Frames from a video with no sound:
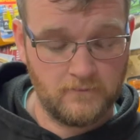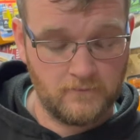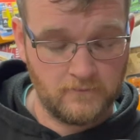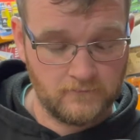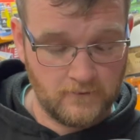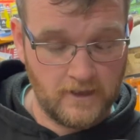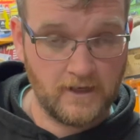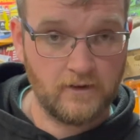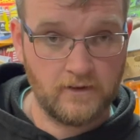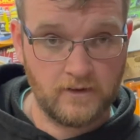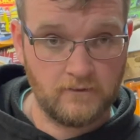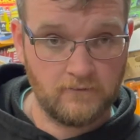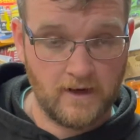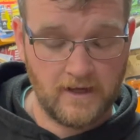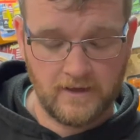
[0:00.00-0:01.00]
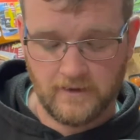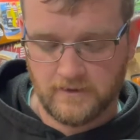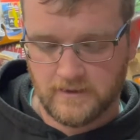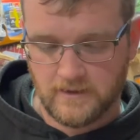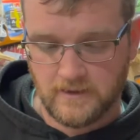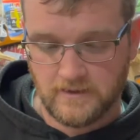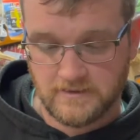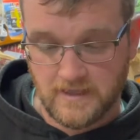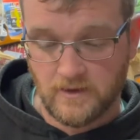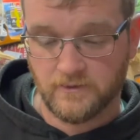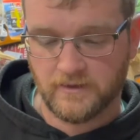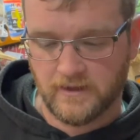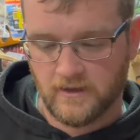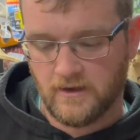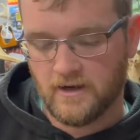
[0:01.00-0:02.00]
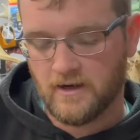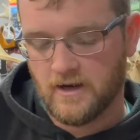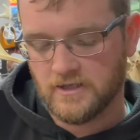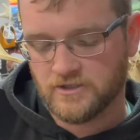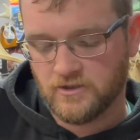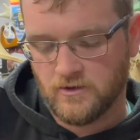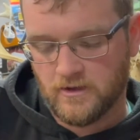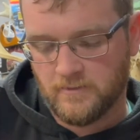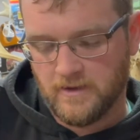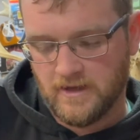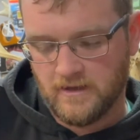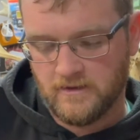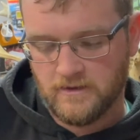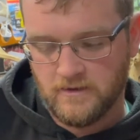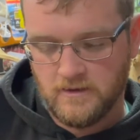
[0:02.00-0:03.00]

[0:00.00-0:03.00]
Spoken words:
rig running the Delta, I shoot on about